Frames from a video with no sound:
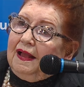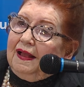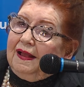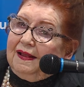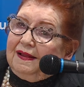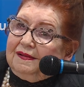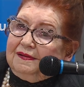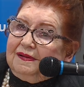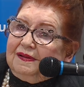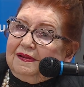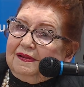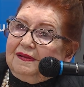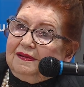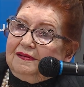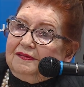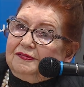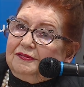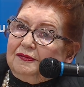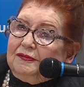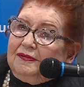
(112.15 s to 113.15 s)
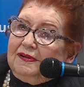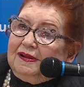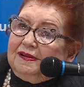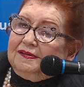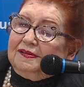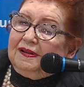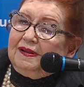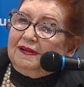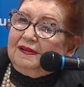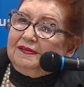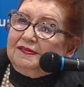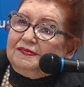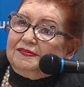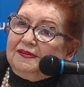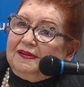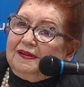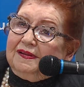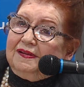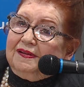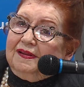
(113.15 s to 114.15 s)
And so I
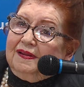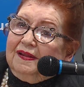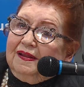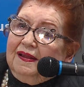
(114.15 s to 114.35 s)
said,